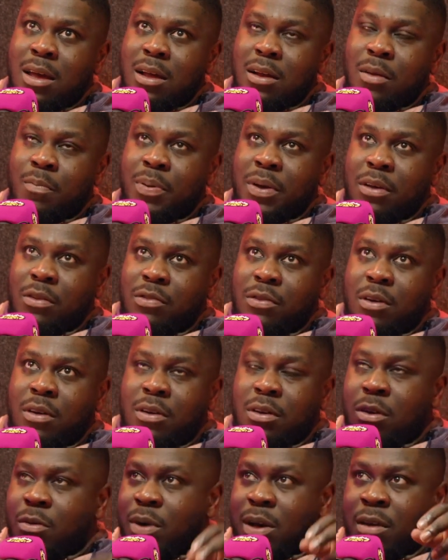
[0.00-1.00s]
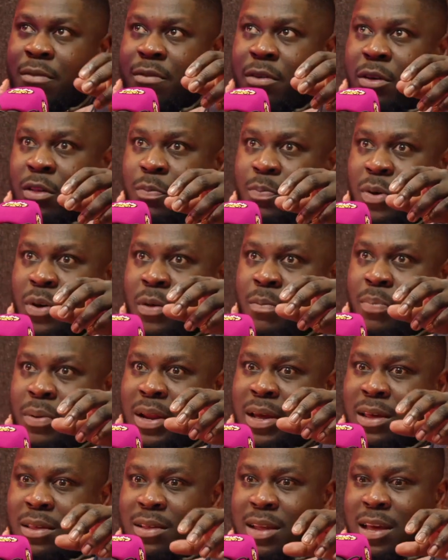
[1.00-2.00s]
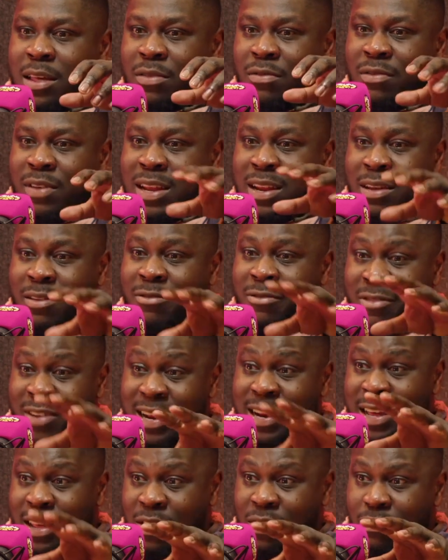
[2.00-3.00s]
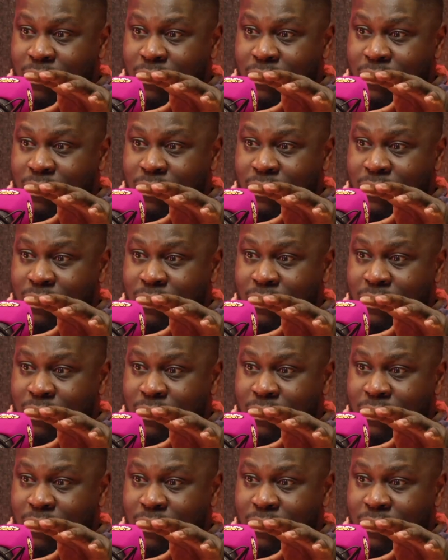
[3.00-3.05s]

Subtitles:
the patriarchy or whatever has put in place that's really, really